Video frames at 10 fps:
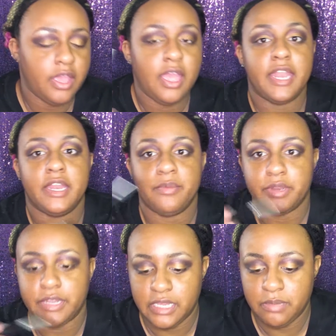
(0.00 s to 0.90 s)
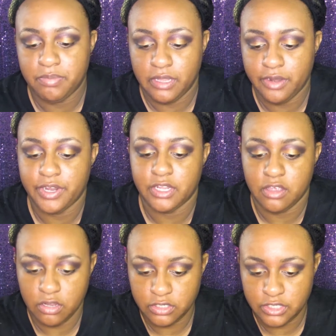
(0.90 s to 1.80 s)
And then I'm going to keep layering the
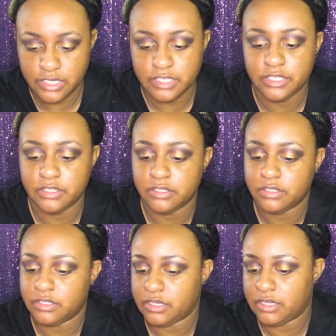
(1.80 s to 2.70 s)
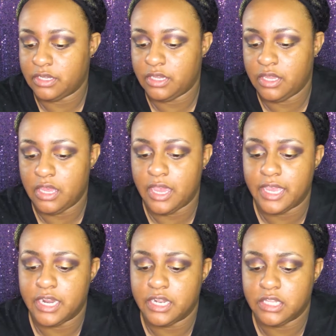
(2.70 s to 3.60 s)
color until I
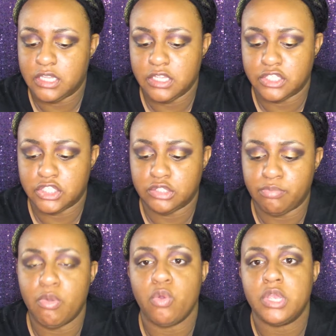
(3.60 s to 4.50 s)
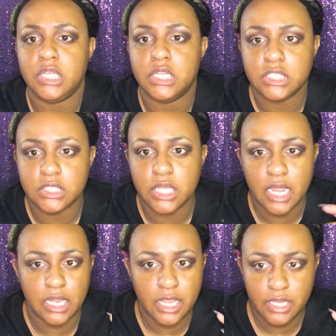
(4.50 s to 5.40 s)
get the smokiness that I
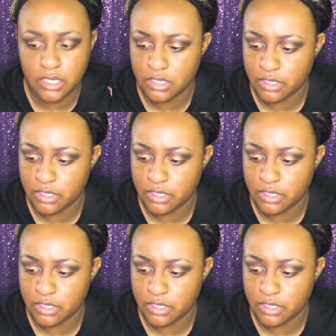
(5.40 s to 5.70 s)
like.